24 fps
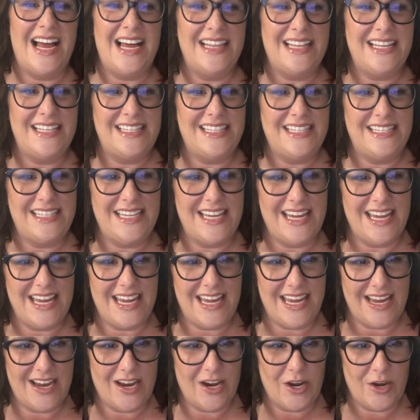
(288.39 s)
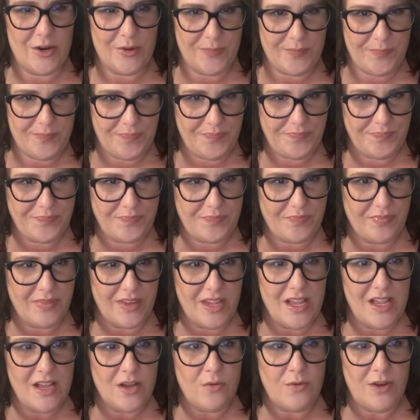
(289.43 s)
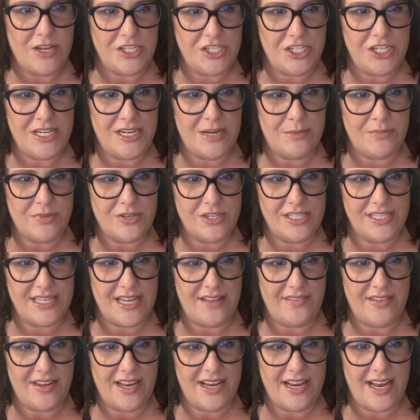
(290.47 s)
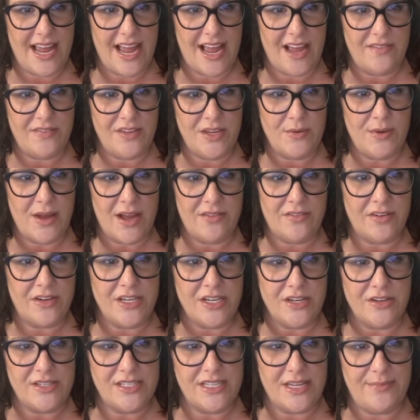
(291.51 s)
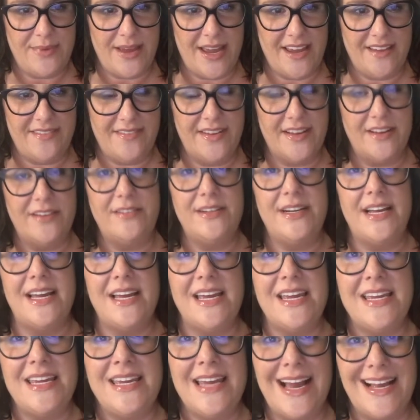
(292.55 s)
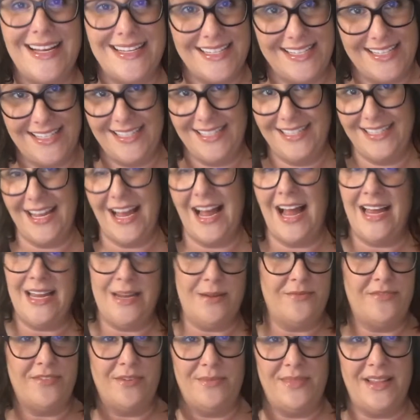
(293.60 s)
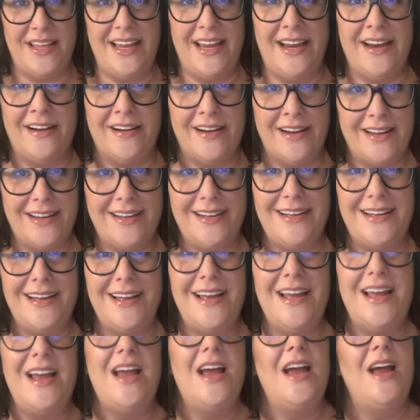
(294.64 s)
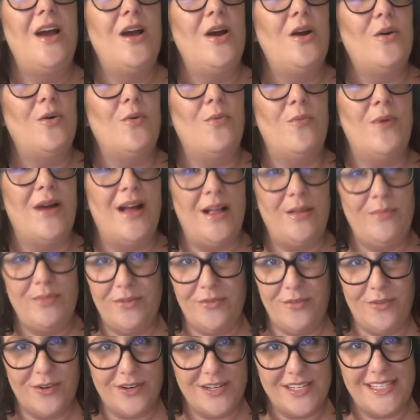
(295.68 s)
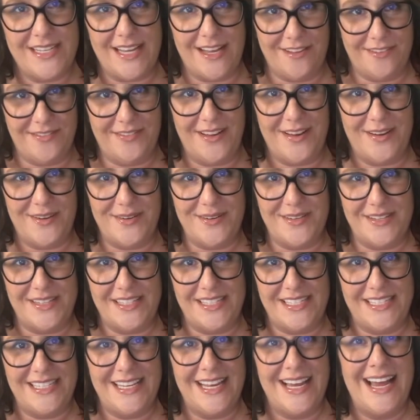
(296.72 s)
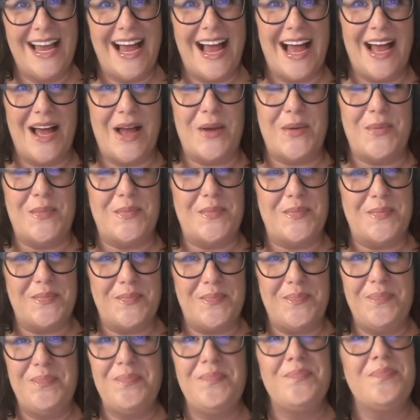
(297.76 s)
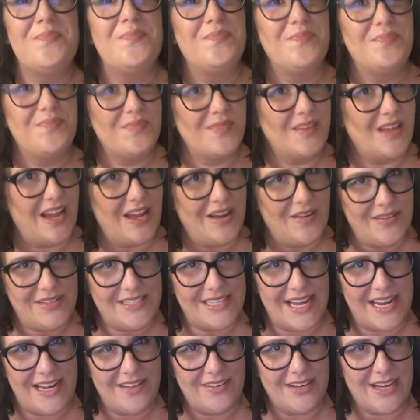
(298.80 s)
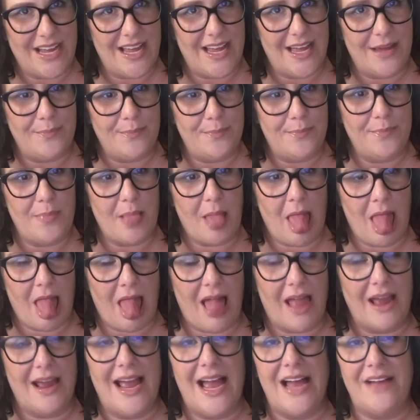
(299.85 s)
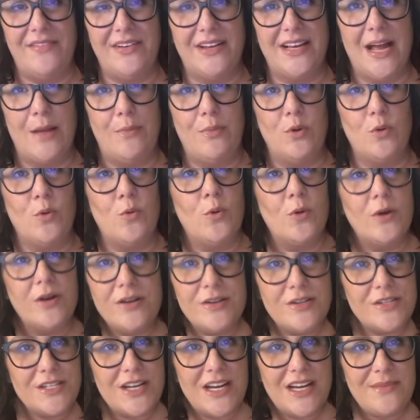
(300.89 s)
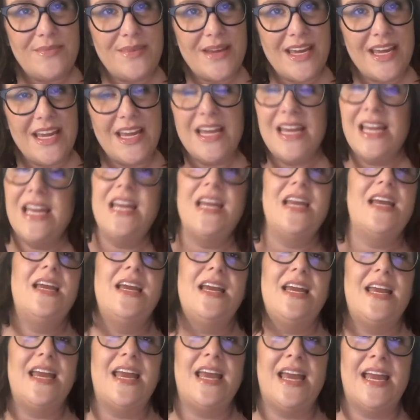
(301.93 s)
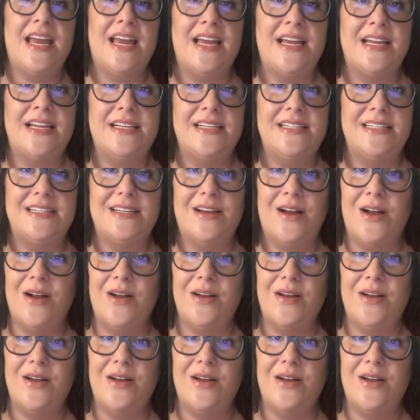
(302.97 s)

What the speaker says: Let's see here. Question number 7, have you ever used a payphone? Yes, I am from the era well before cell phones. I always had have a couple quarters on me and